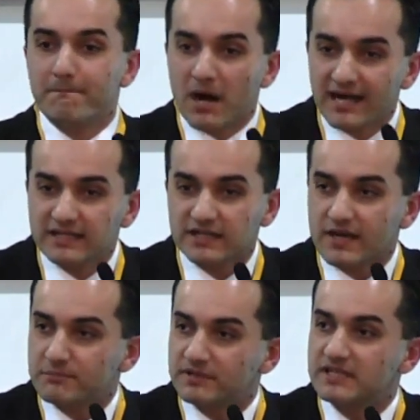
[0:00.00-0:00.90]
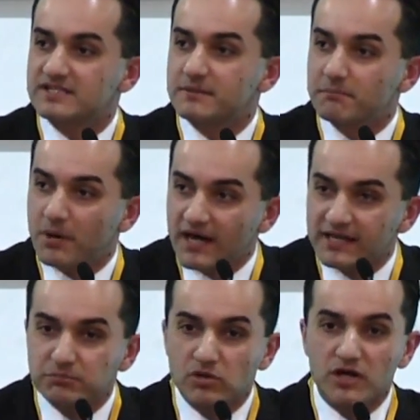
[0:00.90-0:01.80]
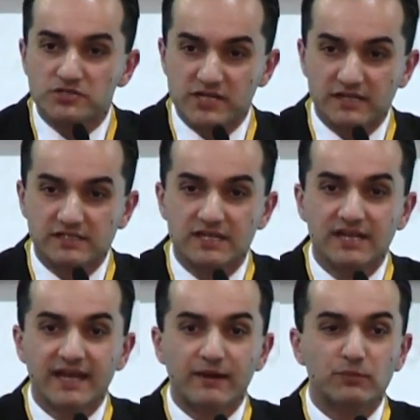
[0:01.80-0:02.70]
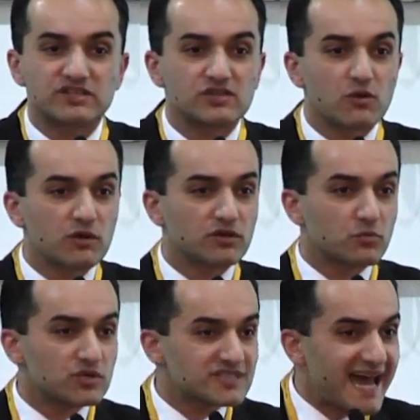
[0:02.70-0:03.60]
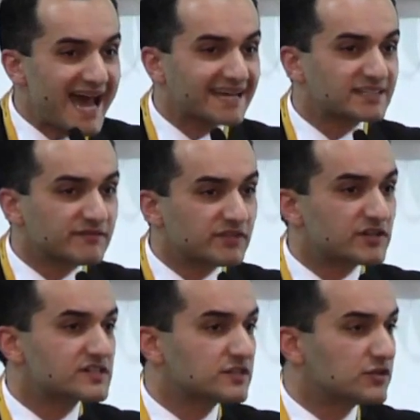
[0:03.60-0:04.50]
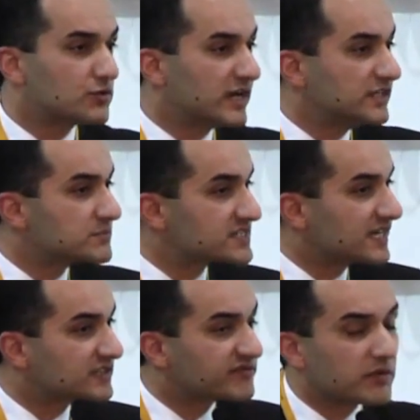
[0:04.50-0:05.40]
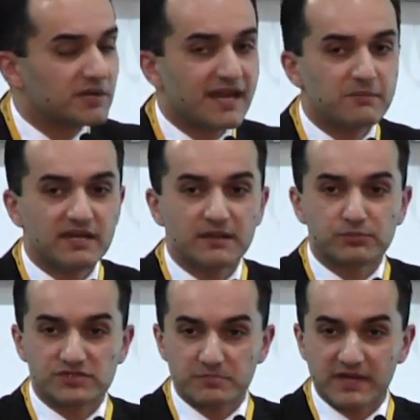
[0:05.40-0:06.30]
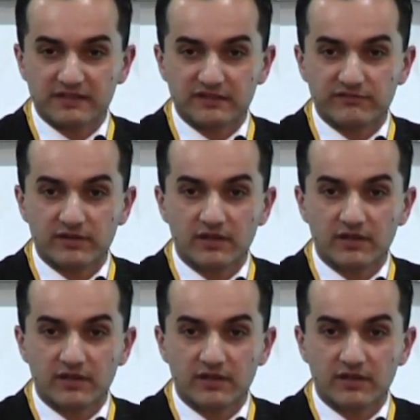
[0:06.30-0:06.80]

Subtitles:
Buying companies and buying projects. And we saw one of the most active years in the uranium sector from an M&A perspective.